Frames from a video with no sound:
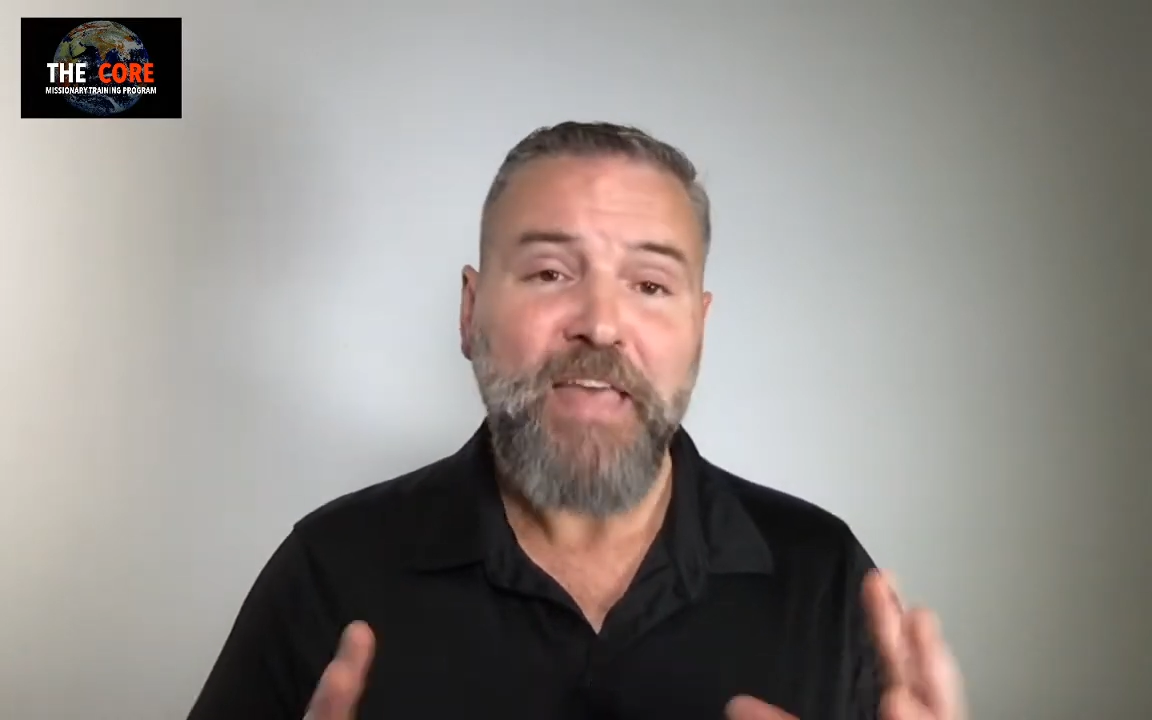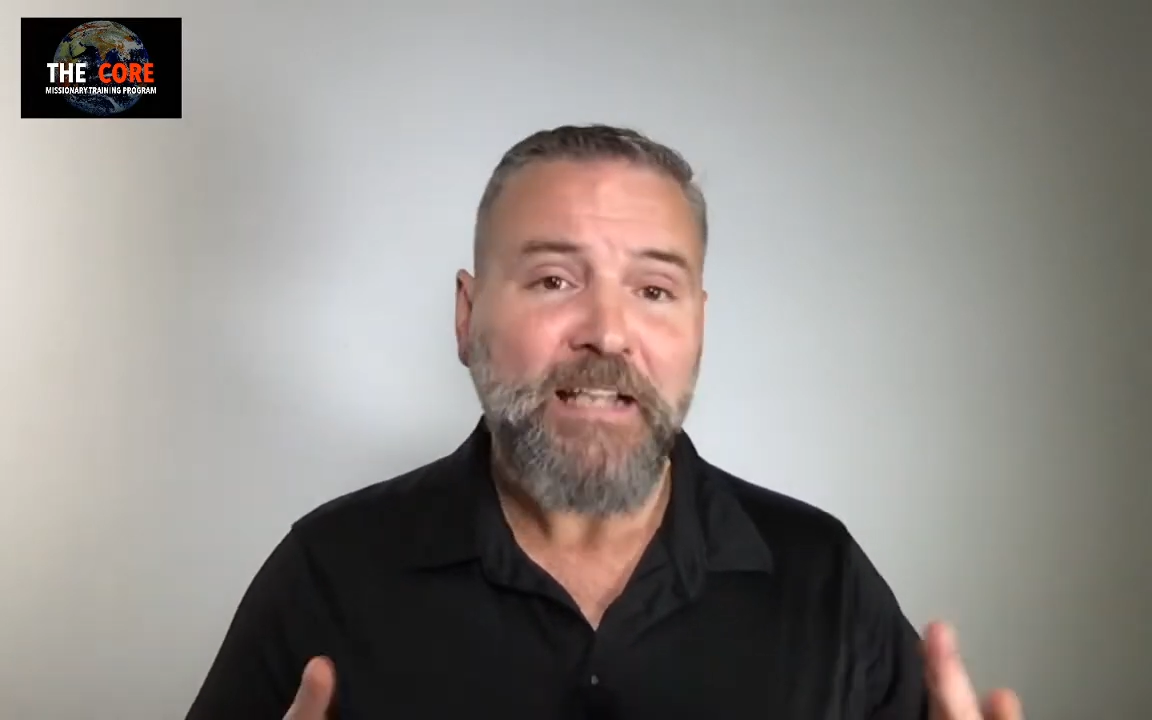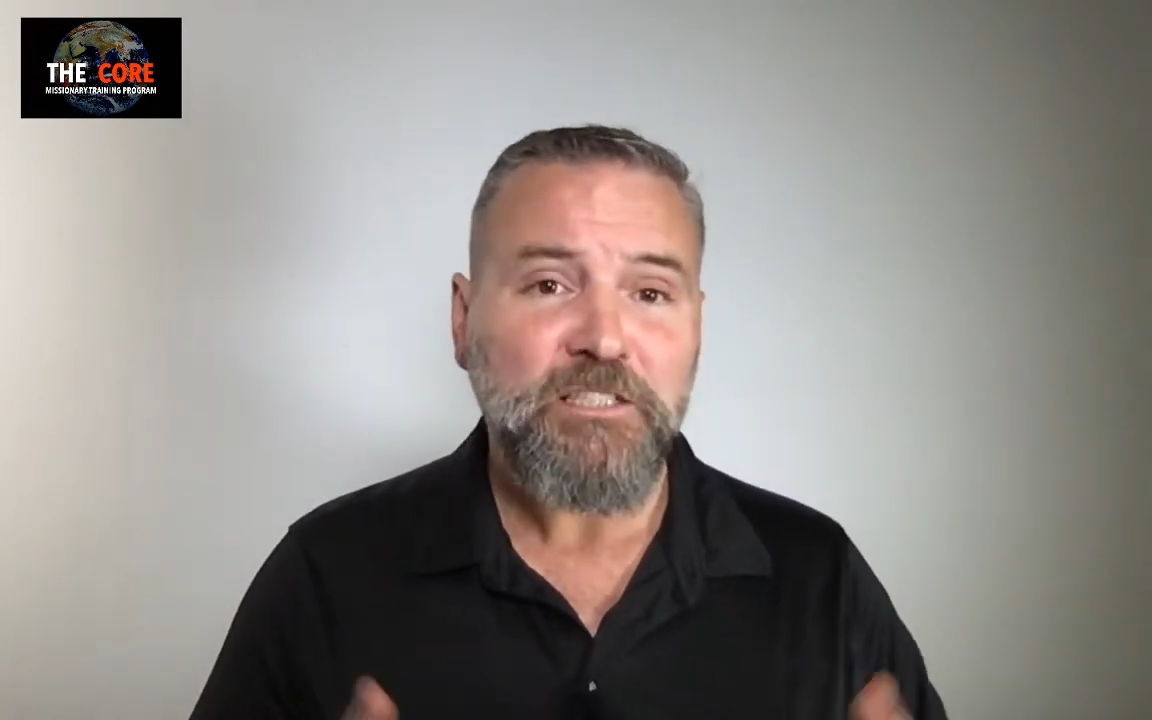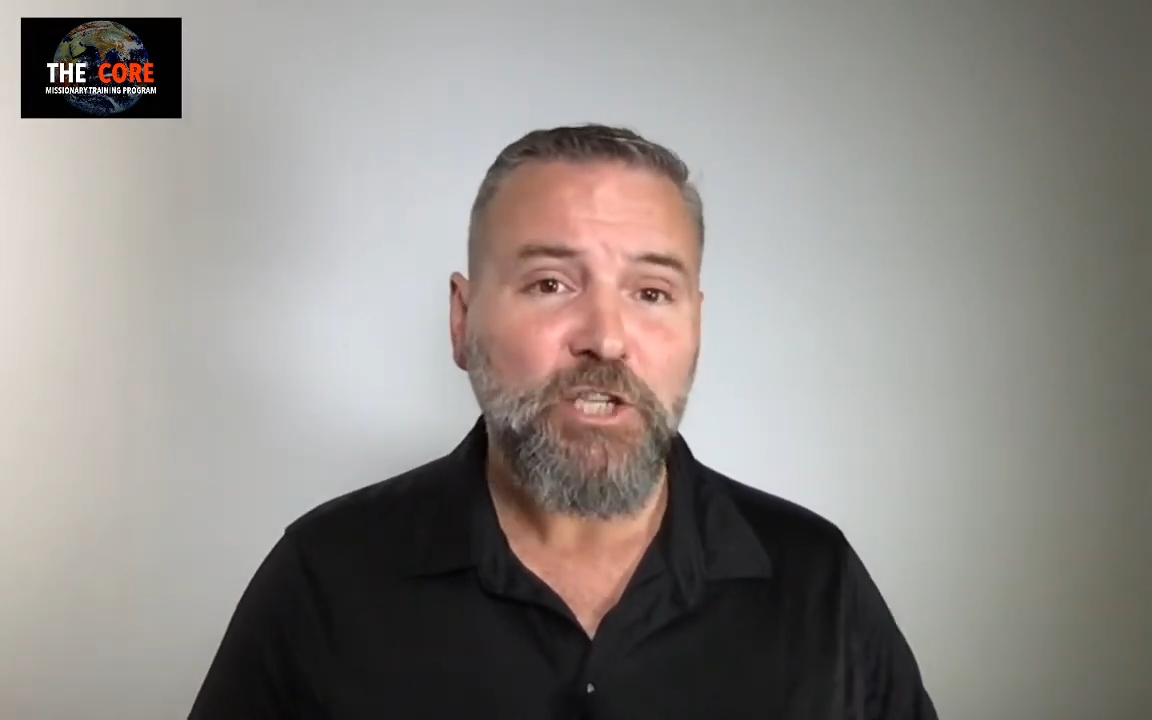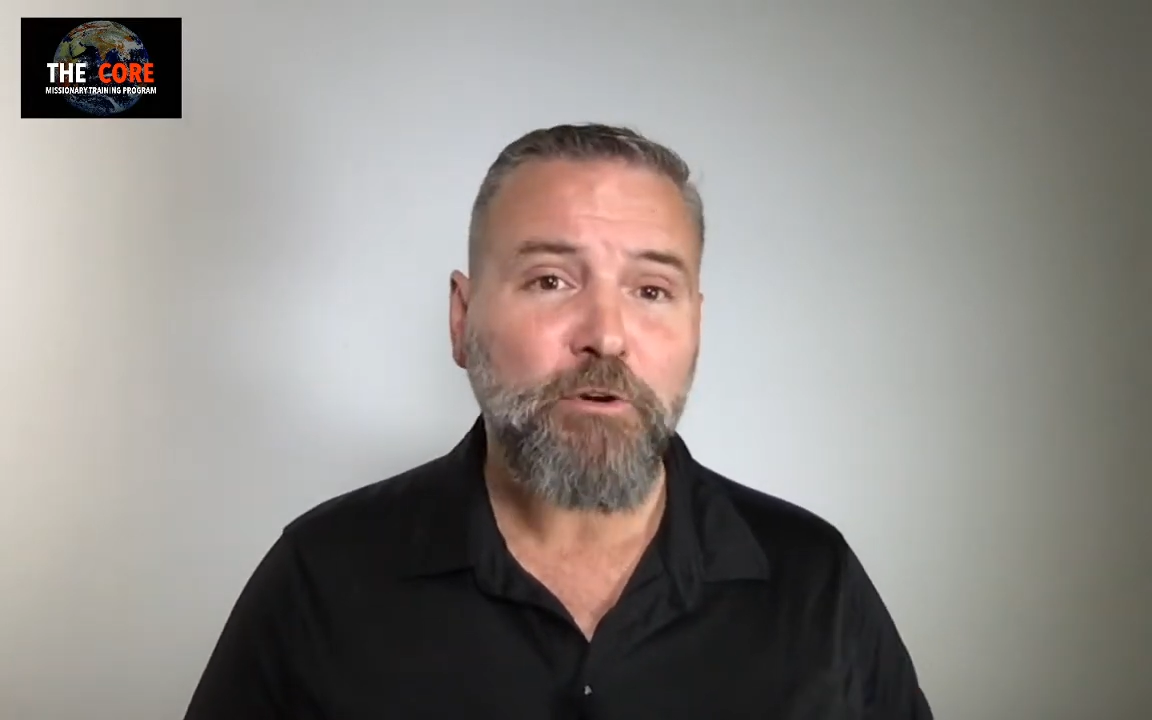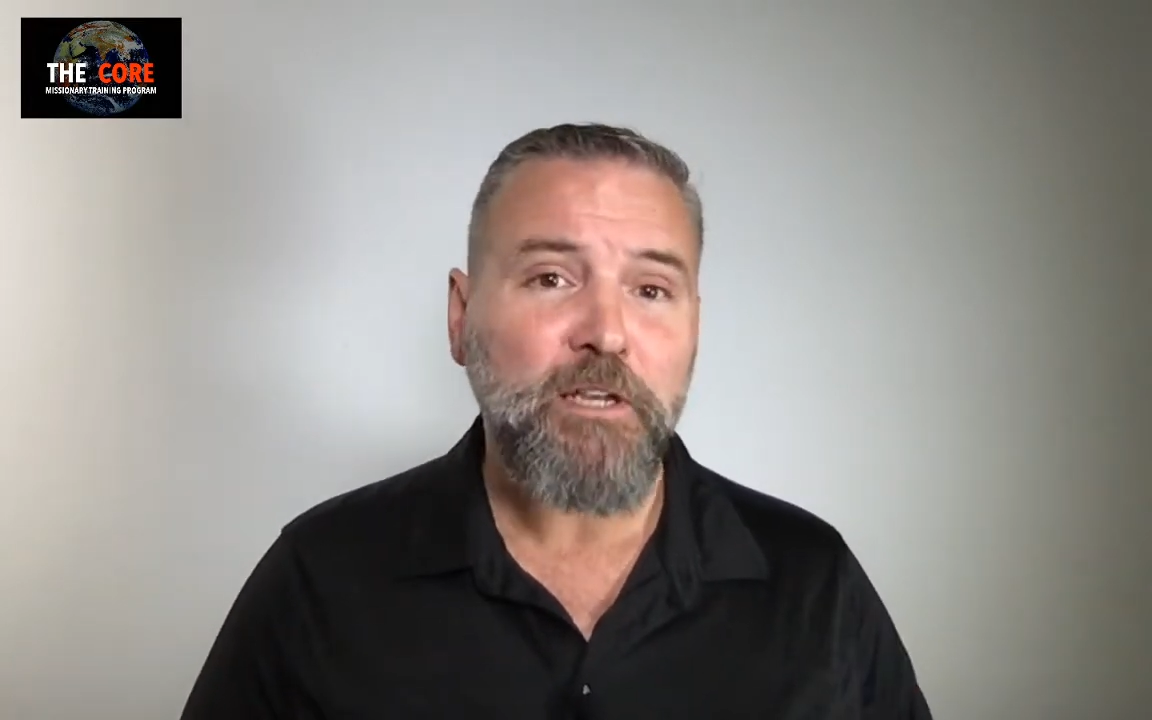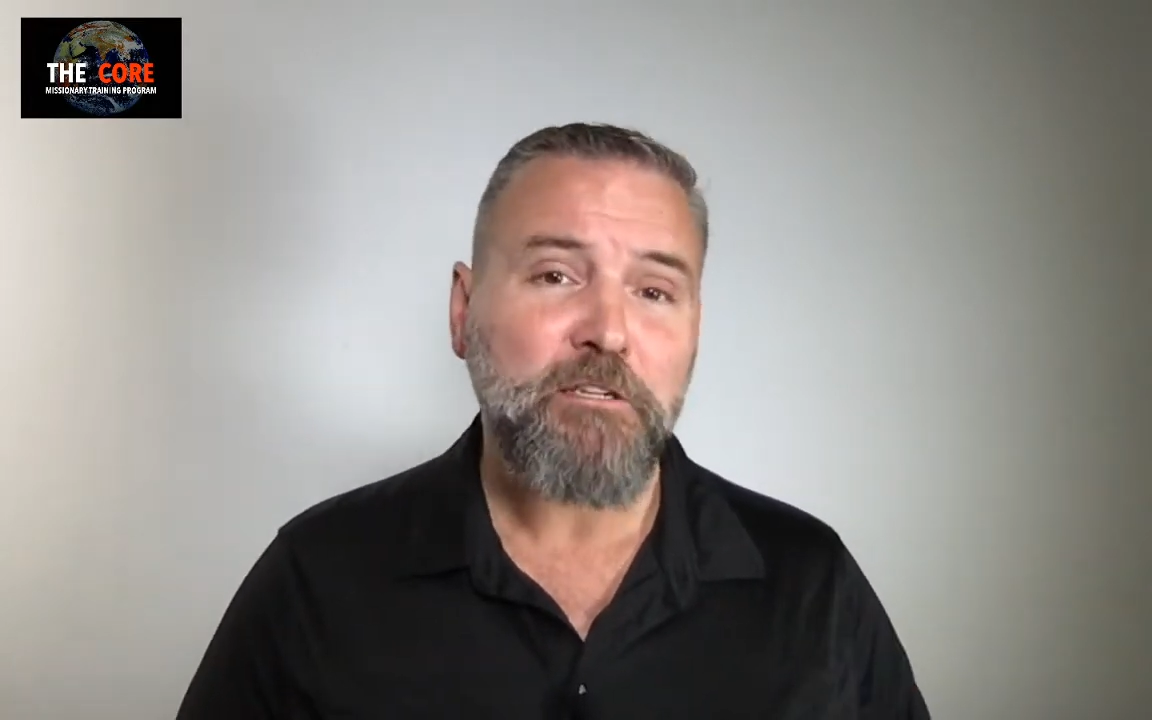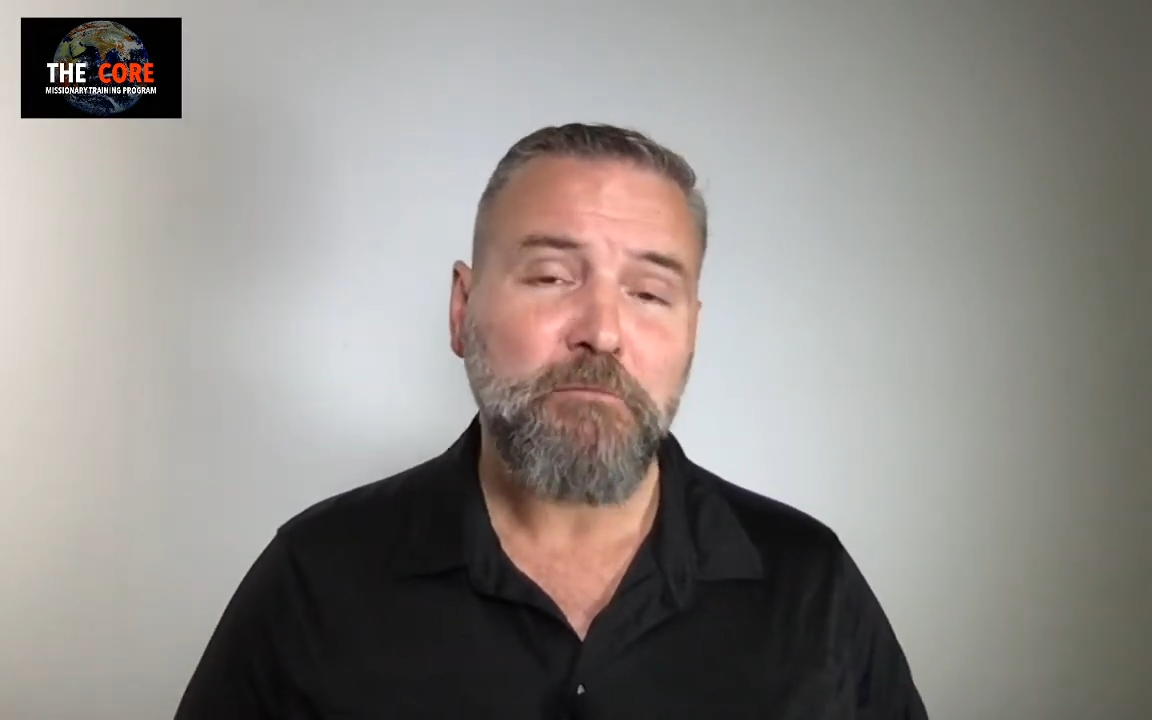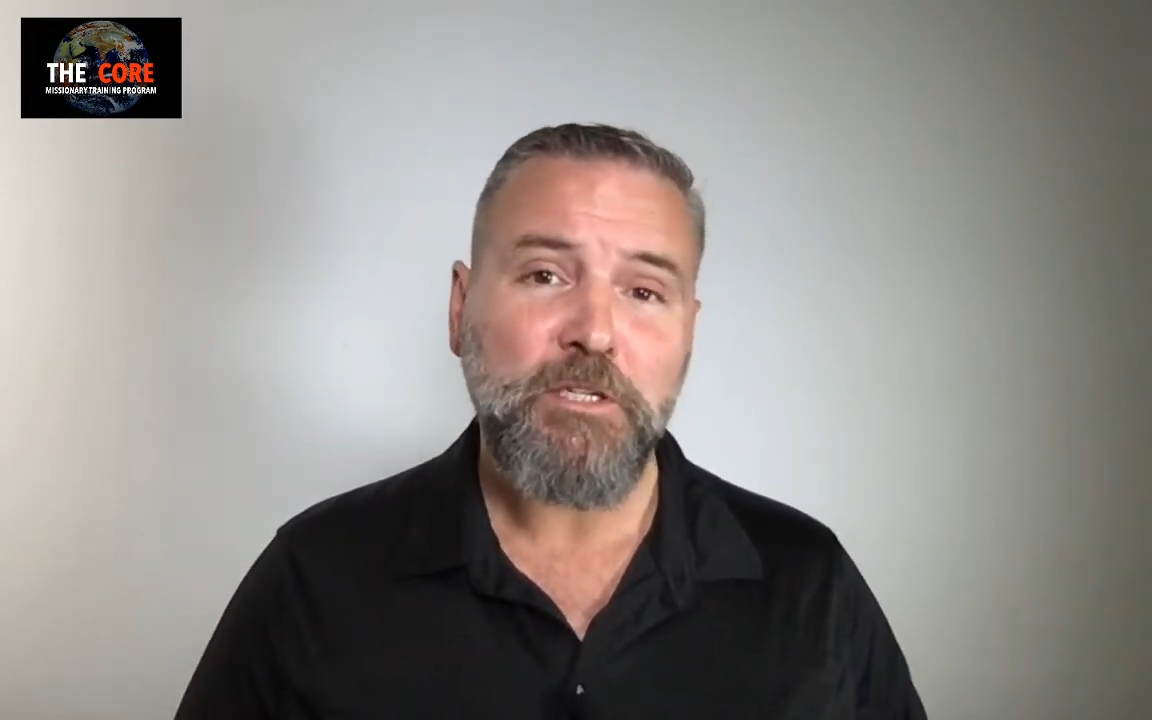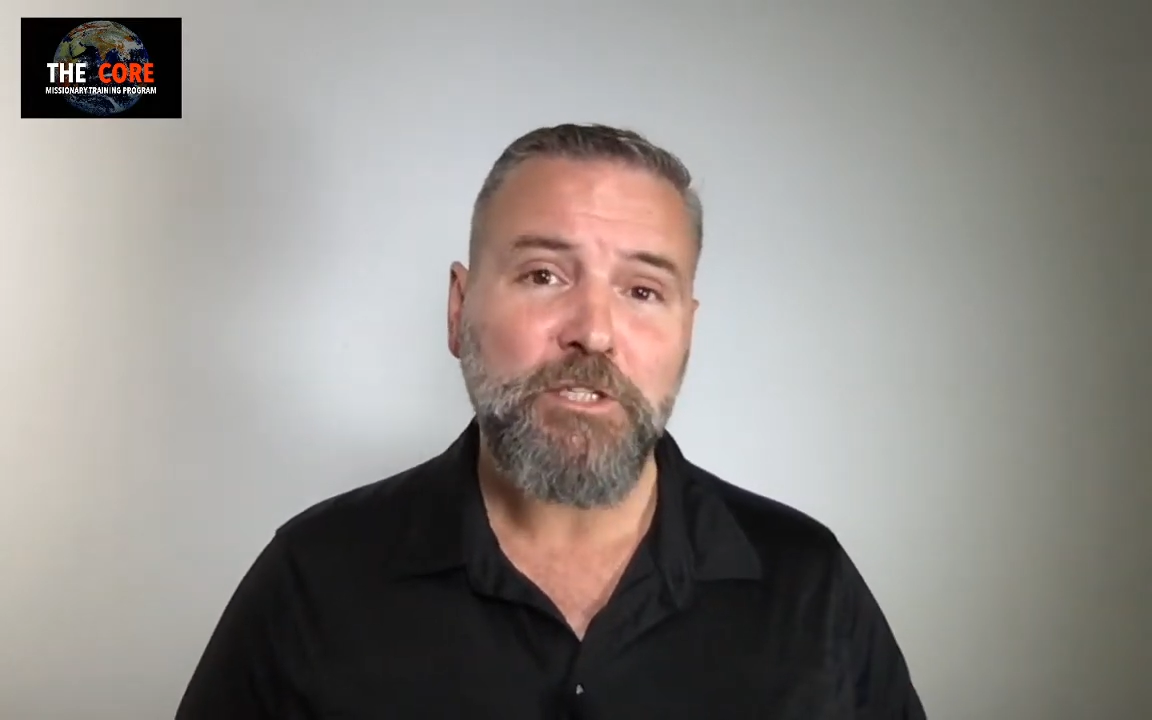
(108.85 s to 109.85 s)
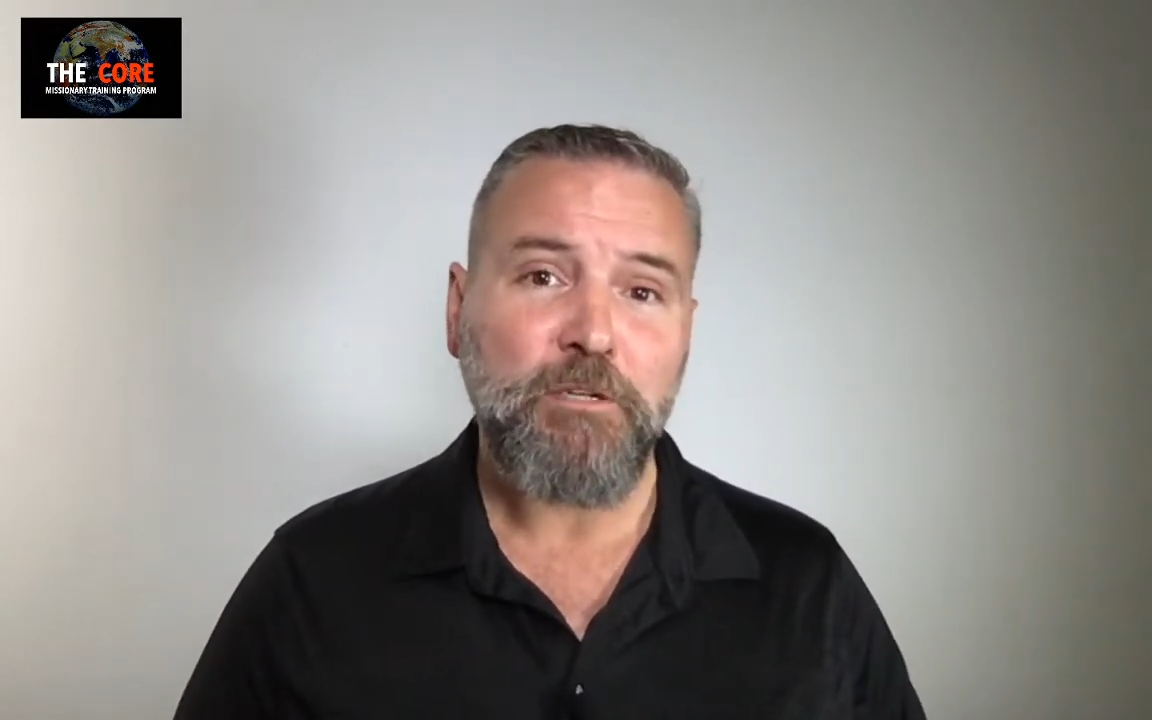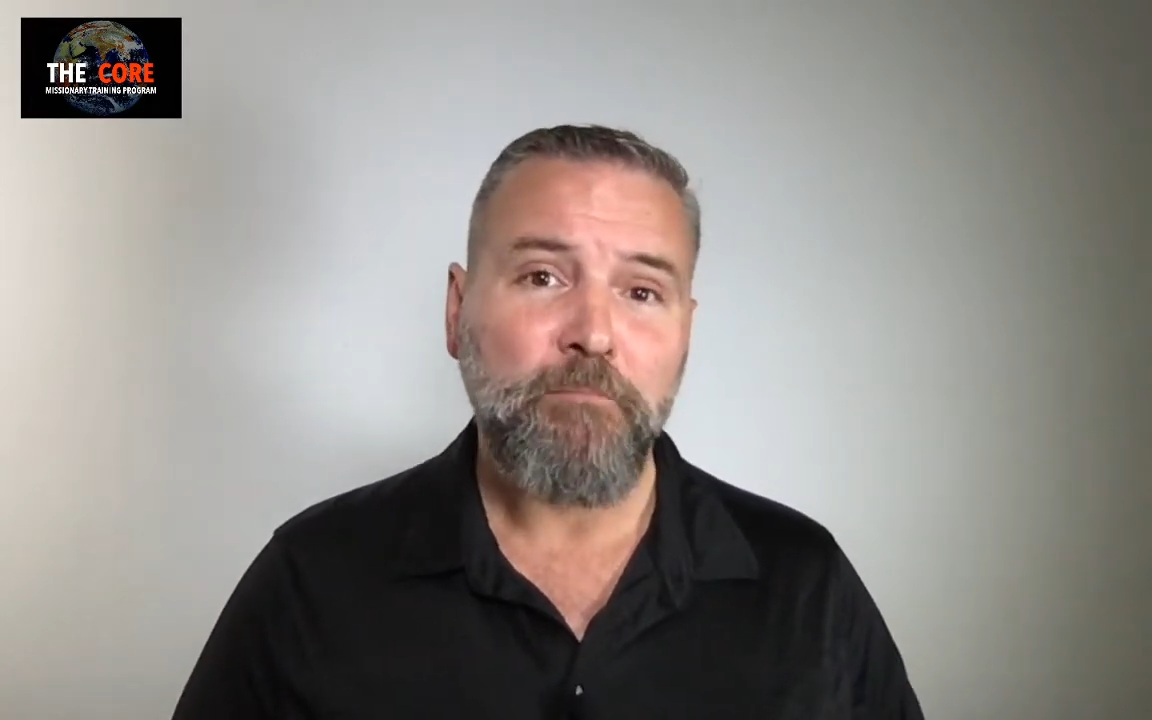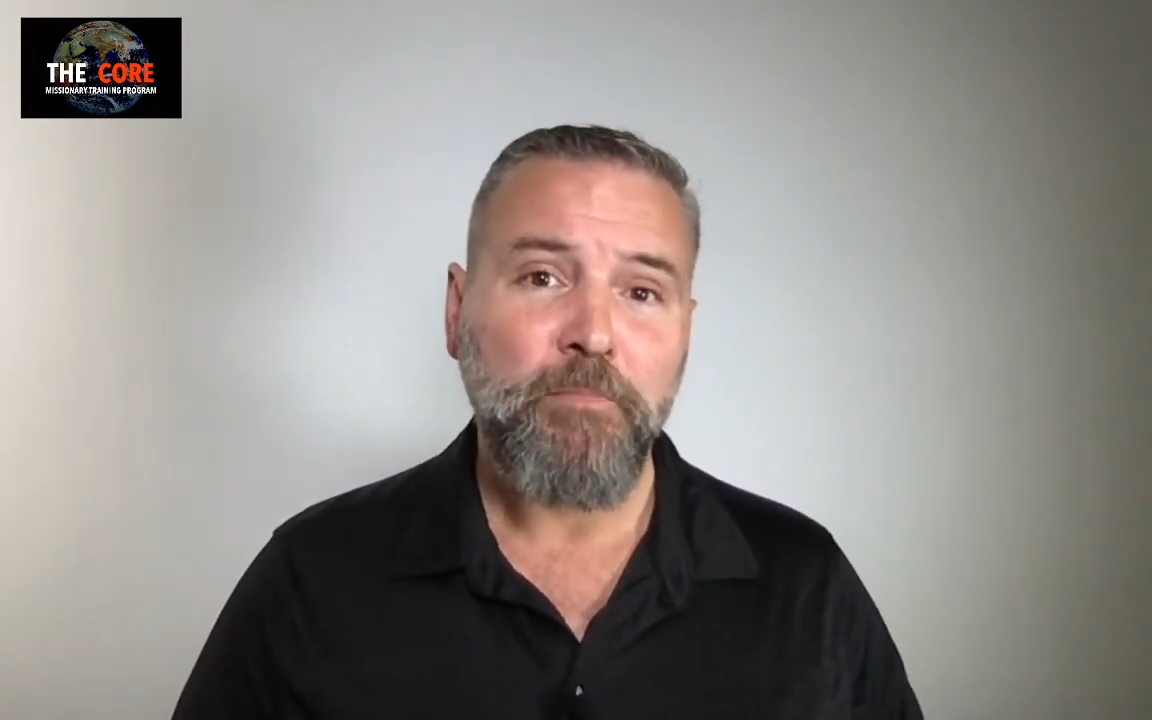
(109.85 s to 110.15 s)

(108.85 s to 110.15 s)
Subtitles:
That's the Great Commission.